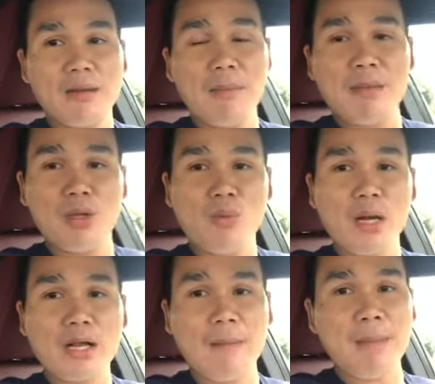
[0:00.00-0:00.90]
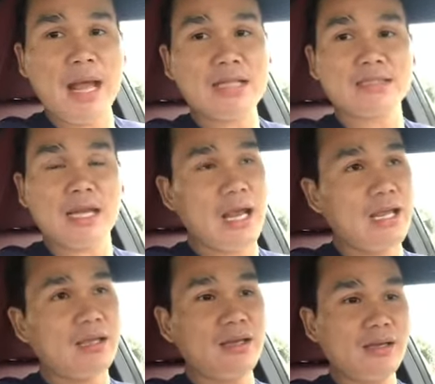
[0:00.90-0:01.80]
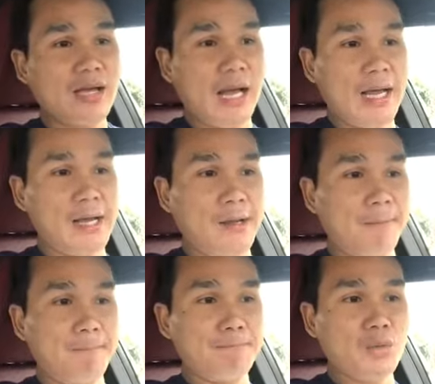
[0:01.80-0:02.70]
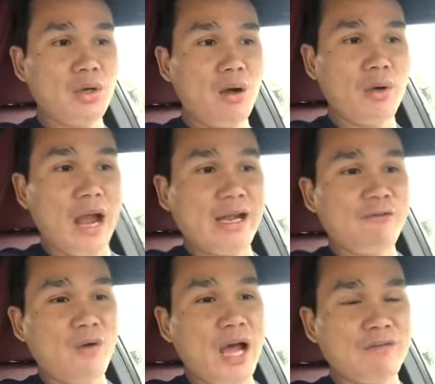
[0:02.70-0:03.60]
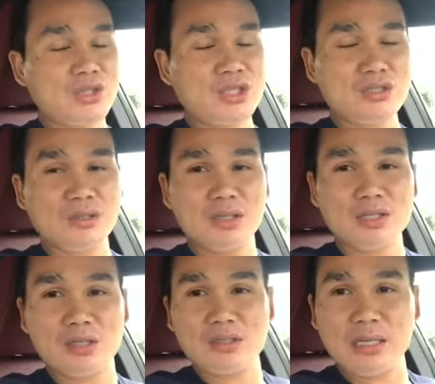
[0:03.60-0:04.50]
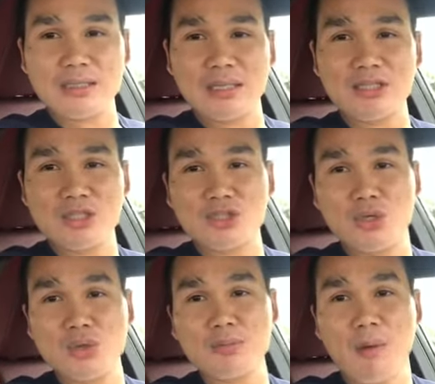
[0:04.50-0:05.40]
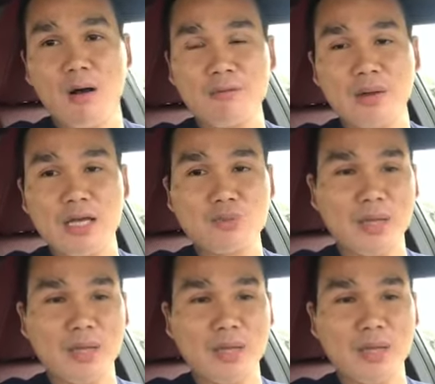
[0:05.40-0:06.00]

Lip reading: Maybe you want to come back and say, hey, 95 is just too small for us.